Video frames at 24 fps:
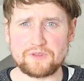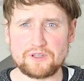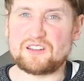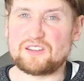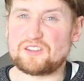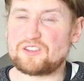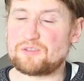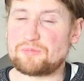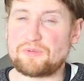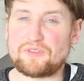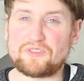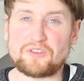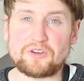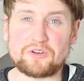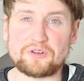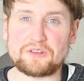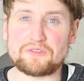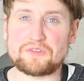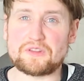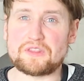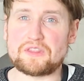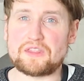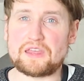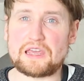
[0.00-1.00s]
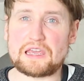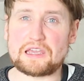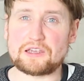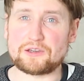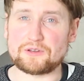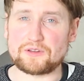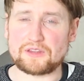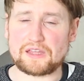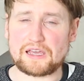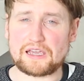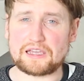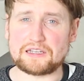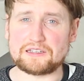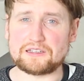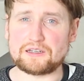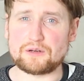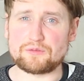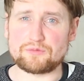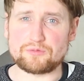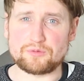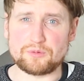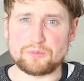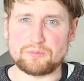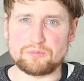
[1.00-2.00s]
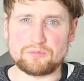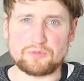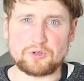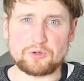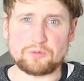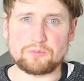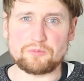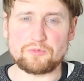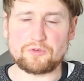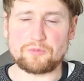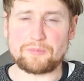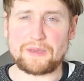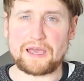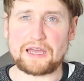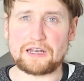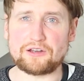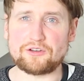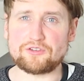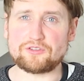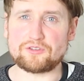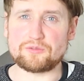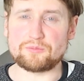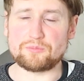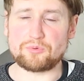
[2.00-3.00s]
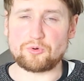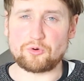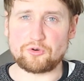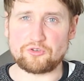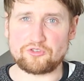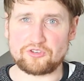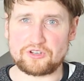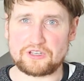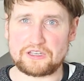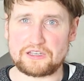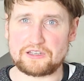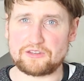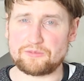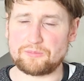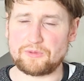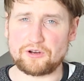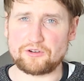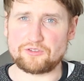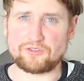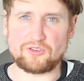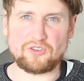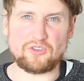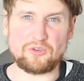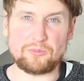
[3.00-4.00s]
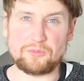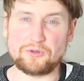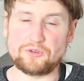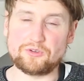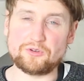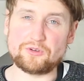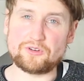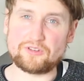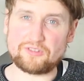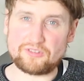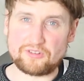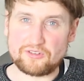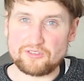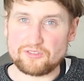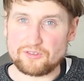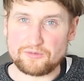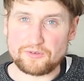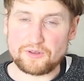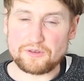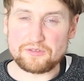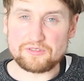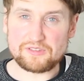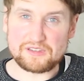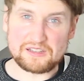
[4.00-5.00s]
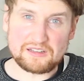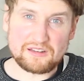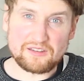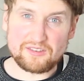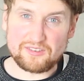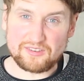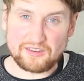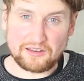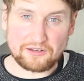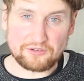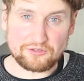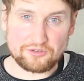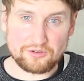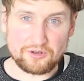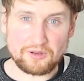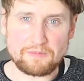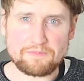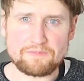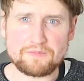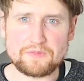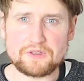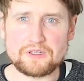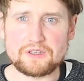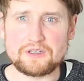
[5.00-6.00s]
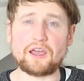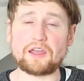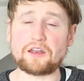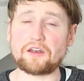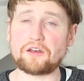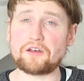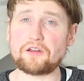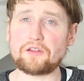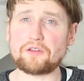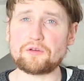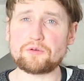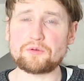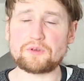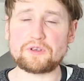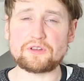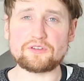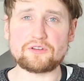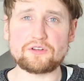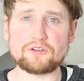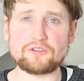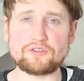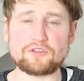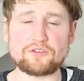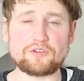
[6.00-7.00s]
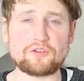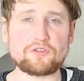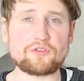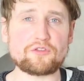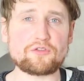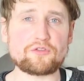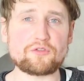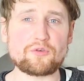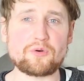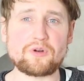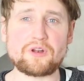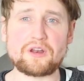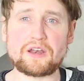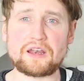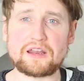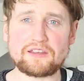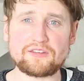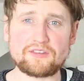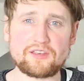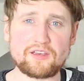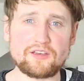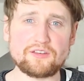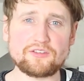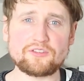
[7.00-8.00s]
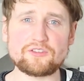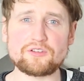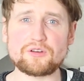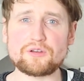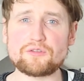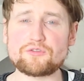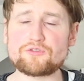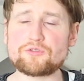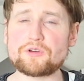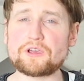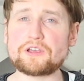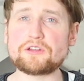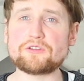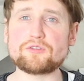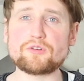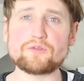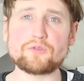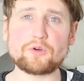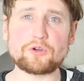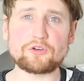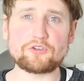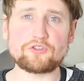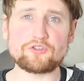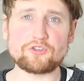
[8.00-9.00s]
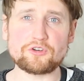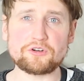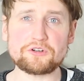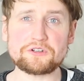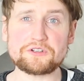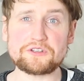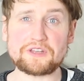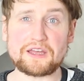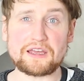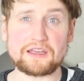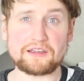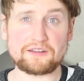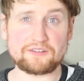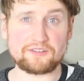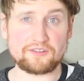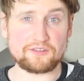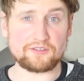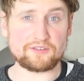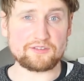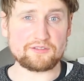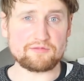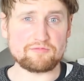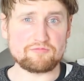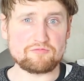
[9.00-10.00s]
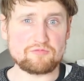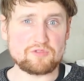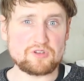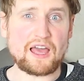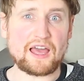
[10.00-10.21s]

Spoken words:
And to be fair, even they got the idea from Spanish and Portuguese merchants who've been doing it since the 15th century. And another reason is you just throw in a nice history of trying to avoid sugar taxes.